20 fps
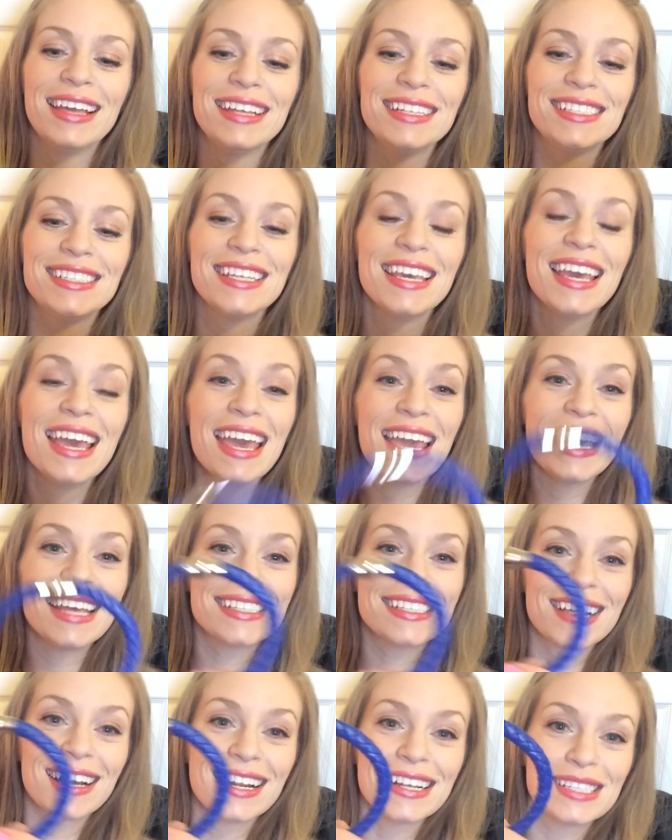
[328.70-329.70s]
and
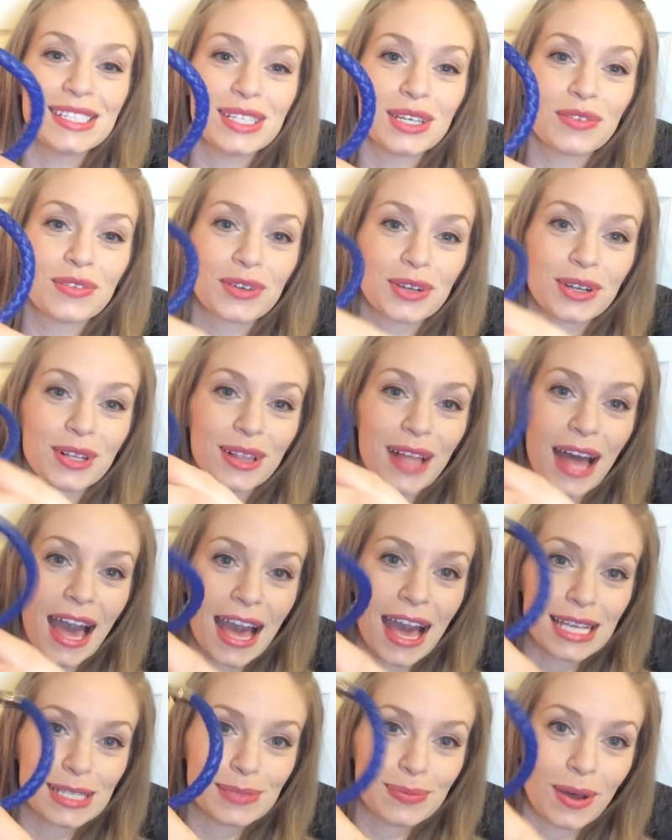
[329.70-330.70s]
it's got a silver
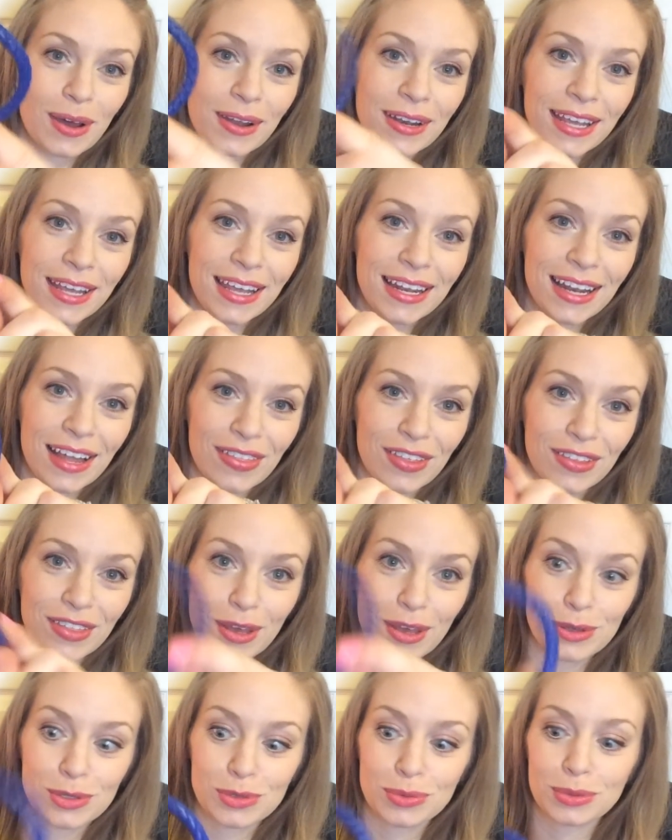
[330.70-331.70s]
clasp on it and I thought
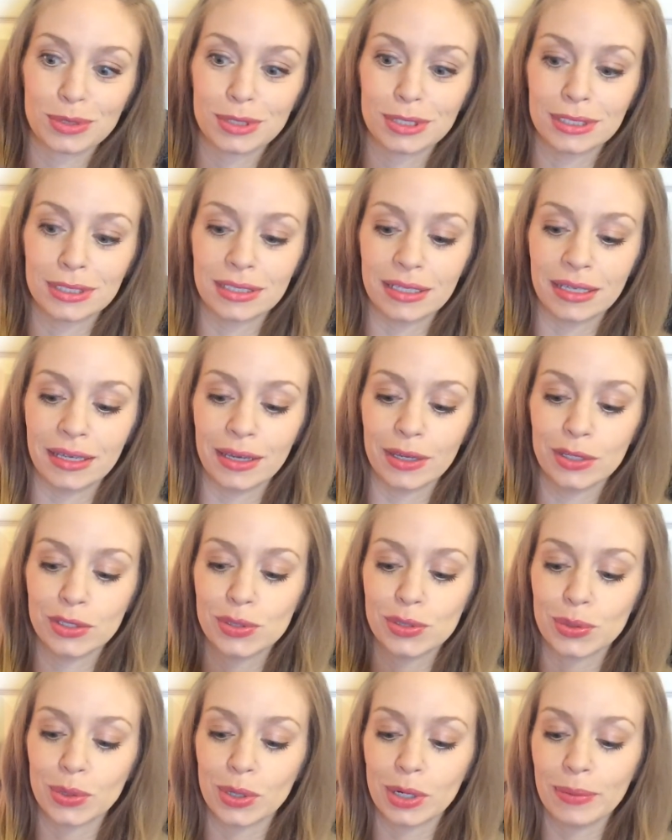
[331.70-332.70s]
that was really
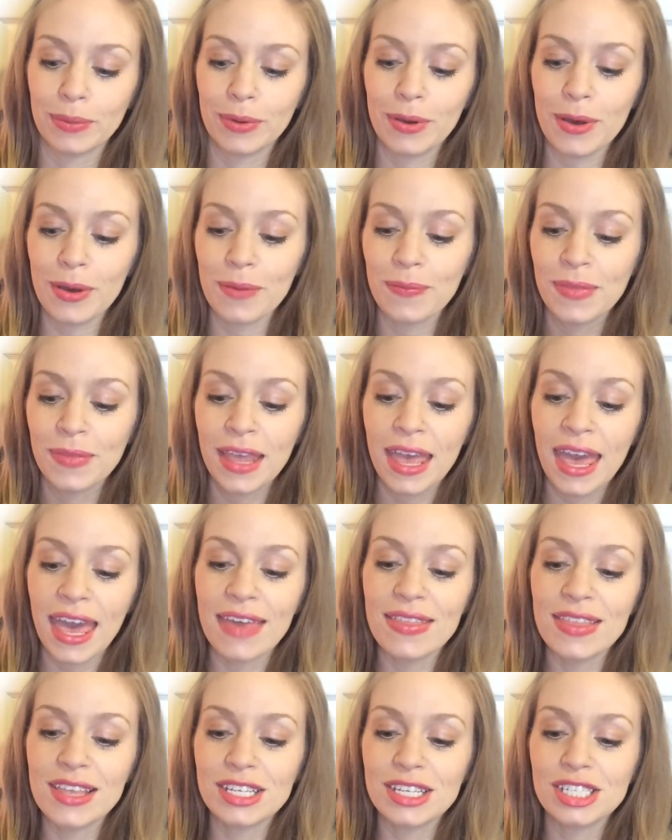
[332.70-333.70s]
adorable.
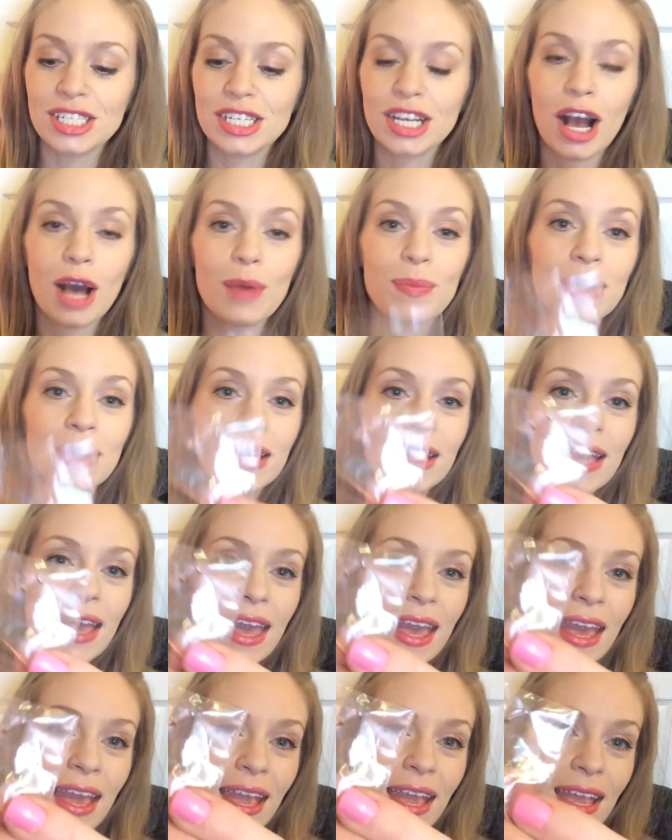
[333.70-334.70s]
And then she got me
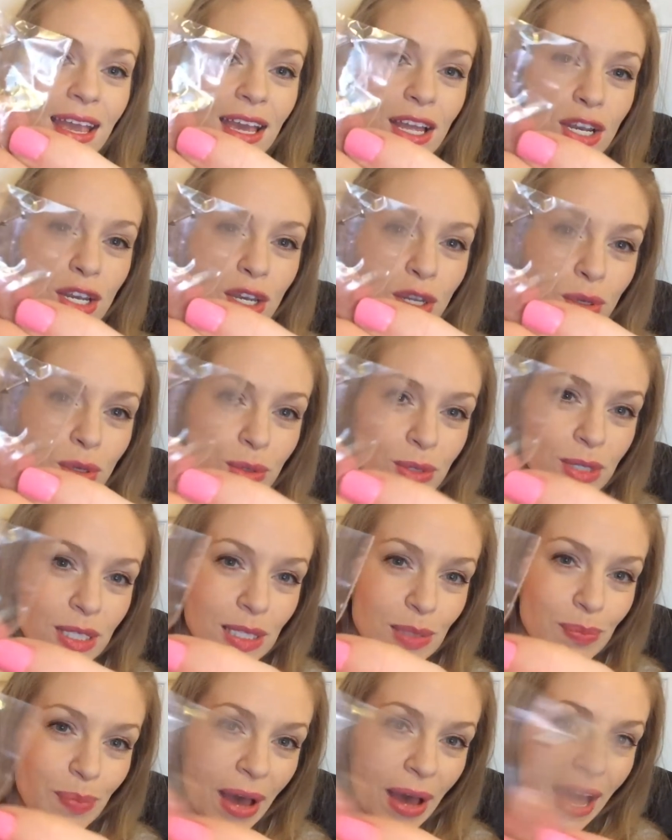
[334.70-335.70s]
a new
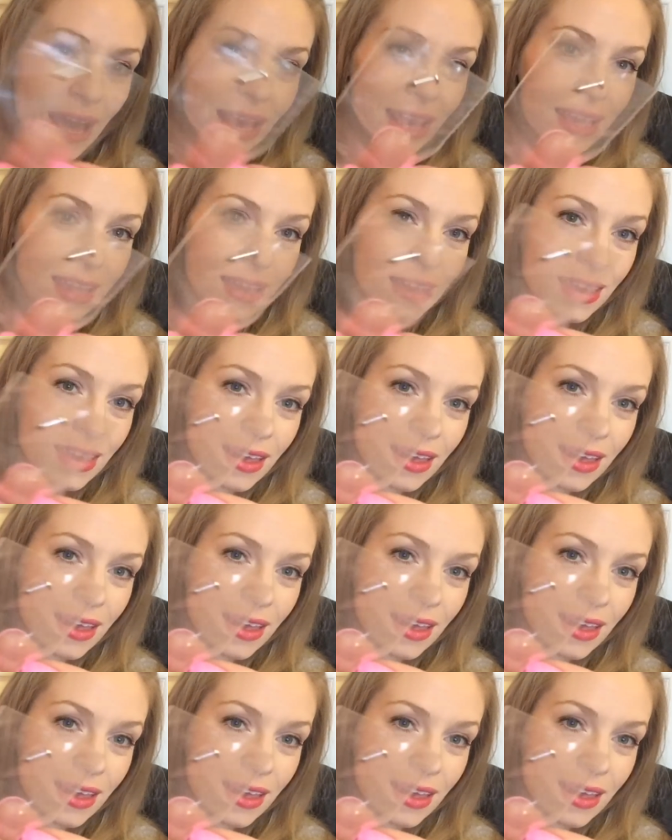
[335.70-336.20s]
spike